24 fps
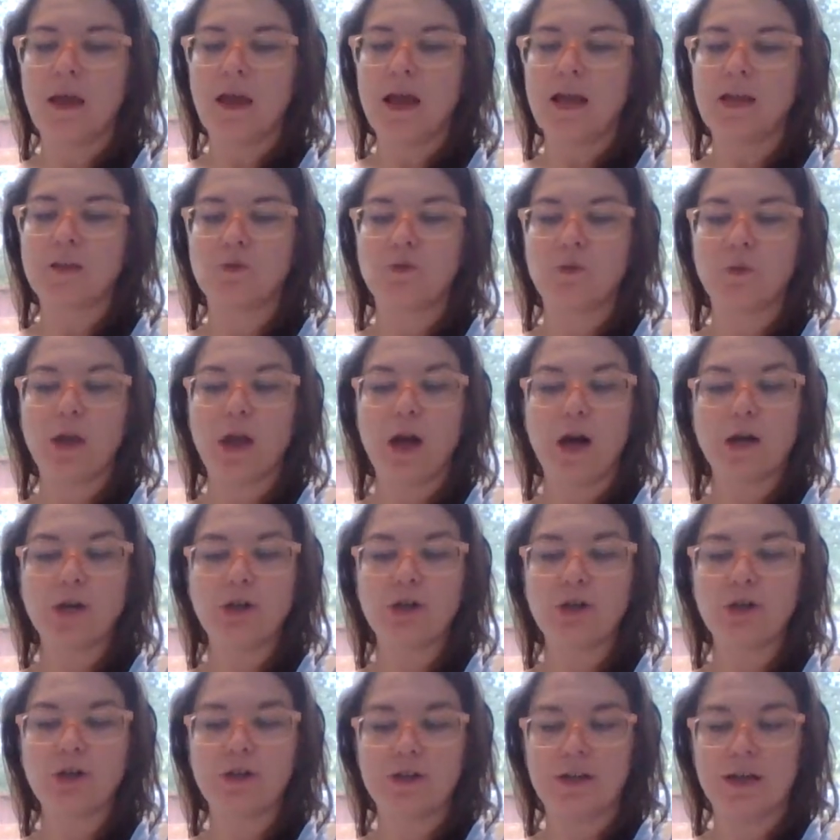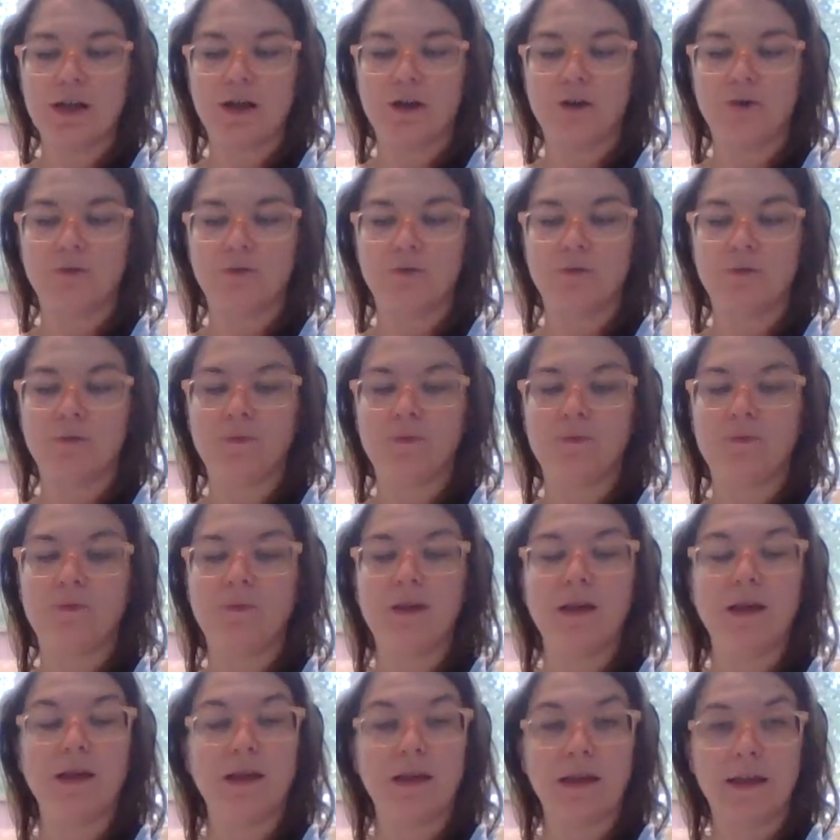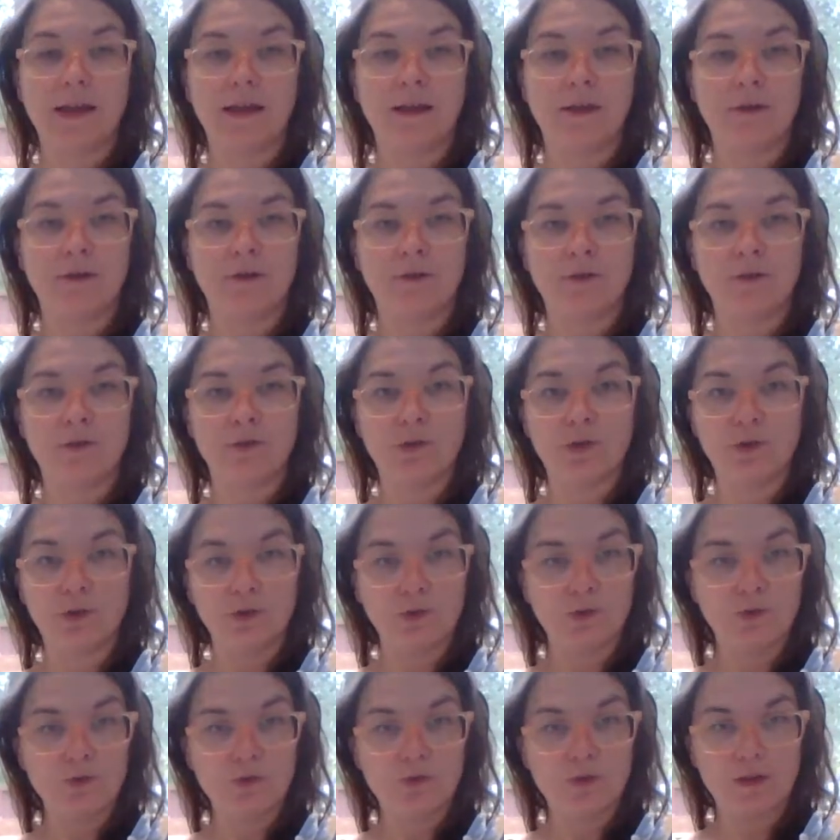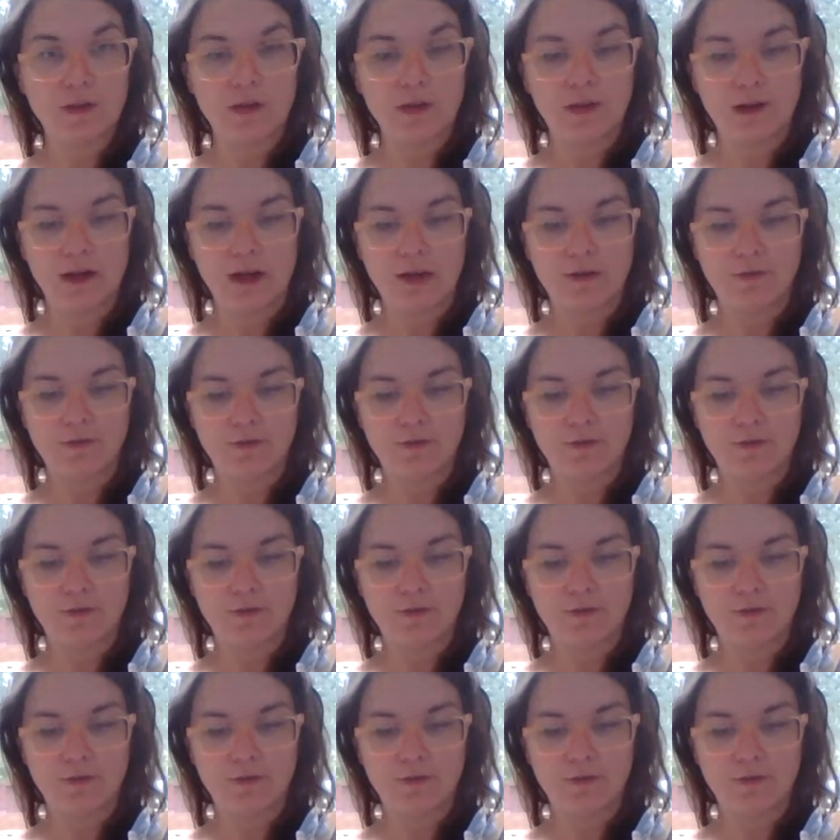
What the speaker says: As we hunkered down, again glued to the live